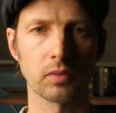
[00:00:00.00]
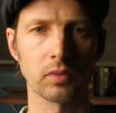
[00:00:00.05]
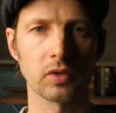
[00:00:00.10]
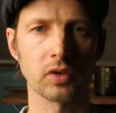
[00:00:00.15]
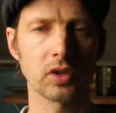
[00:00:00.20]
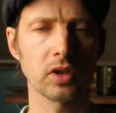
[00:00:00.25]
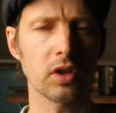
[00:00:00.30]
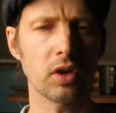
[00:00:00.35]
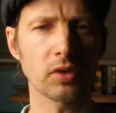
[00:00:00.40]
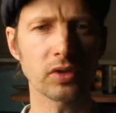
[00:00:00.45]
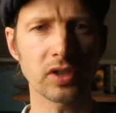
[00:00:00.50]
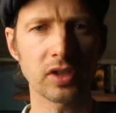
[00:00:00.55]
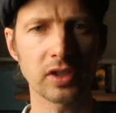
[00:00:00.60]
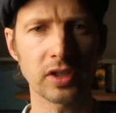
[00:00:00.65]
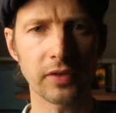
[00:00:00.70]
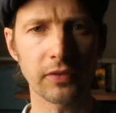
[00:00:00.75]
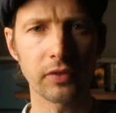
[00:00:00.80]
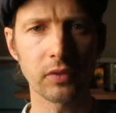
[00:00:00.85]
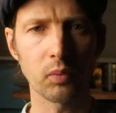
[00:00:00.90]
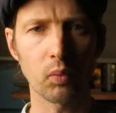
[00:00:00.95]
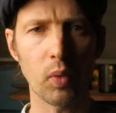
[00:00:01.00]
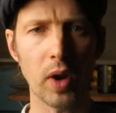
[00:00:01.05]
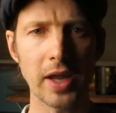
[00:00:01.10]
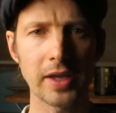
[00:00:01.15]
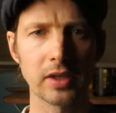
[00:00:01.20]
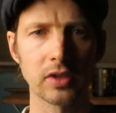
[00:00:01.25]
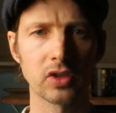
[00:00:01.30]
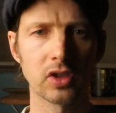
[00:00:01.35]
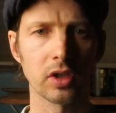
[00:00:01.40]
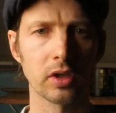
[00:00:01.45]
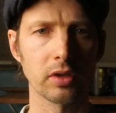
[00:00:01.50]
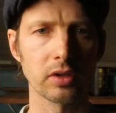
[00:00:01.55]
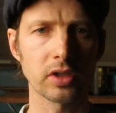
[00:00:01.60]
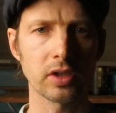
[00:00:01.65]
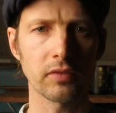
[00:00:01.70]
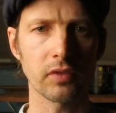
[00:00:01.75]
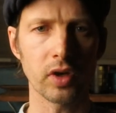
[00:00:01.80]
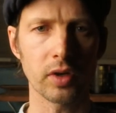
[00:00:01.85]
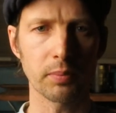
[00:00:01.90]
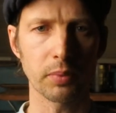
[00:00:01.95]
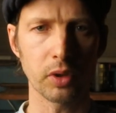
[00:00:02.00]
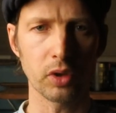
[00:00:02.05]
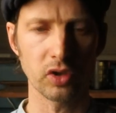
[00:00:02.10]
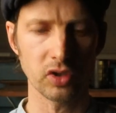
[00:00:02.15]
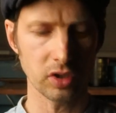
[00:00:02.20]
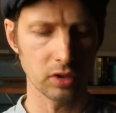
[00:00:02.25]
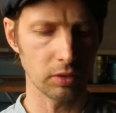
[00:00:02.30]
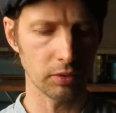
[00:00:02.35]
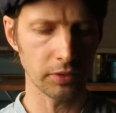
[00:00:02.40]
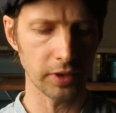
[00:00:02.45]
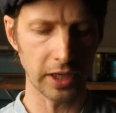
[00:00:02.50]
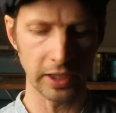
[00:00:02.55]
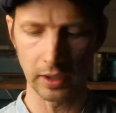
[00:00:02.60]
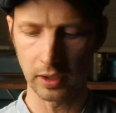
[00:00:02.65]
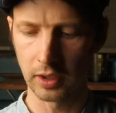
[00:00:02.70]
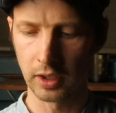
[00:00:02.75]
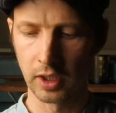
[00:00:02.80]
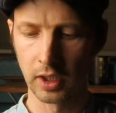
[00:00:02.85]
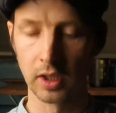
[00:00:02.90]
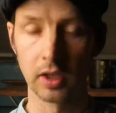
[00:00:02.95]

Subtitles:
there's lots of different ways, you know, it's a very personal thing.